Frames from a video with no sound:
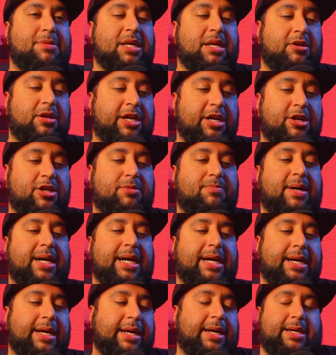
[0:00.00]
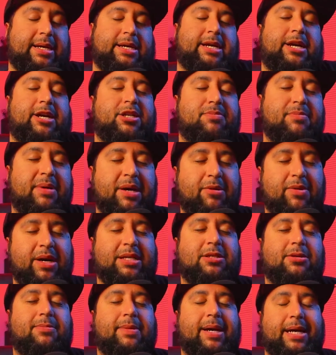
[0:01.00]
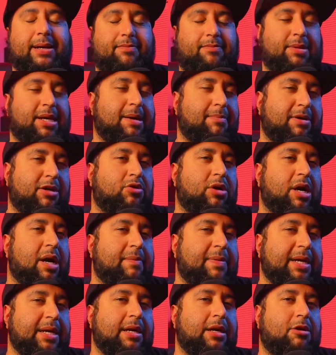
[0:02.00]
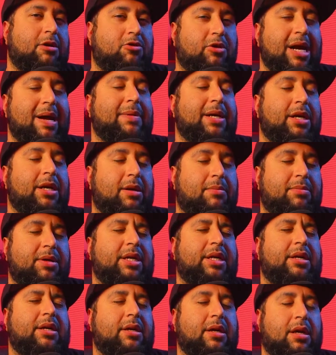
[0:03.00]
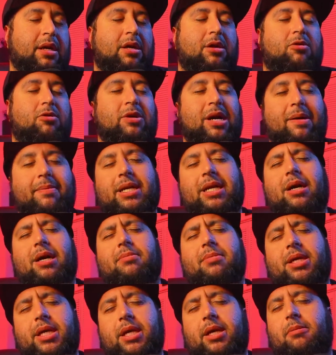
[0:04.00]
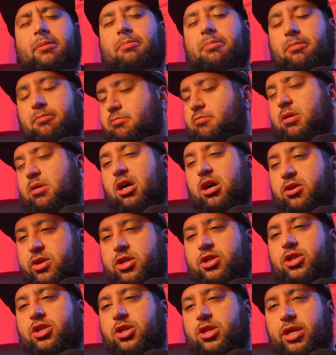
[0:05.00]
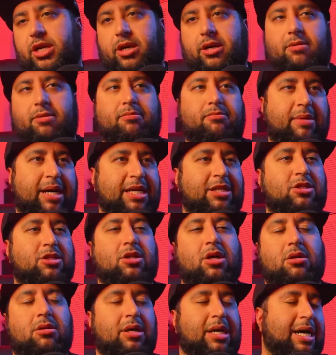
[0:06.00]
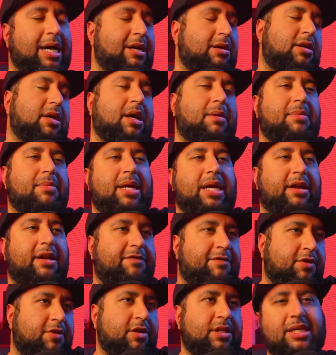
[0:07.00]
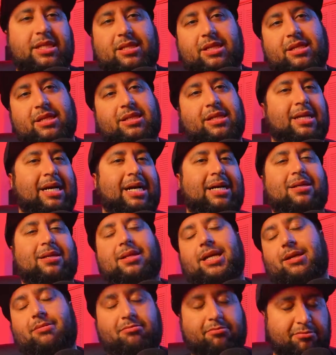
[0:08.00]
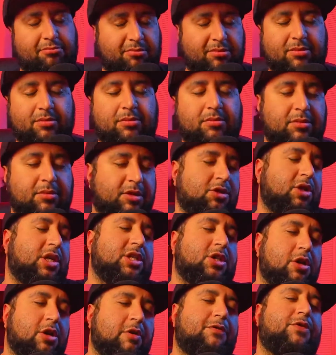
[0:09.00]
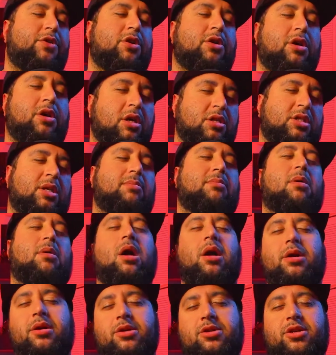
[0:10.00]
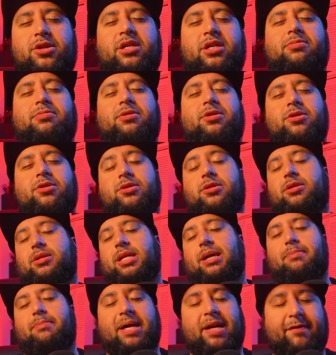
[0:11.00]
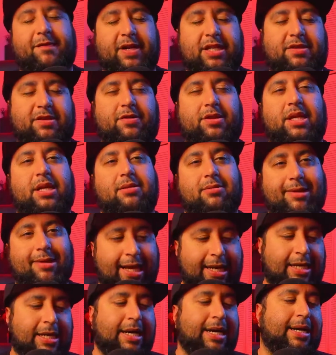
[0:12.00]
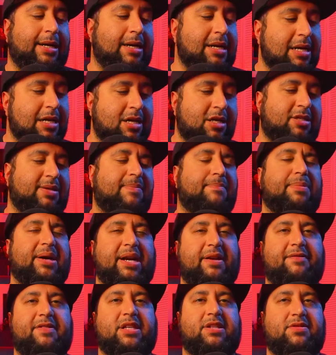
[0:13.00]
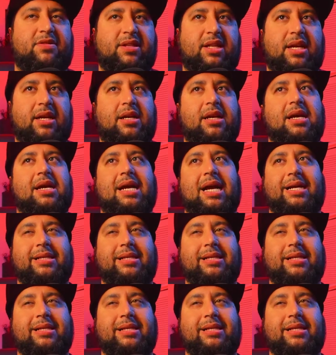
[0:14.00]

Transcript: Here's my resume. I'm a Grammy nominee audio engineer. My song got nominated for this and that. Like, so it's good for some audio engineers, producers that benefits from them. Like, yeah, there's some benefits for them.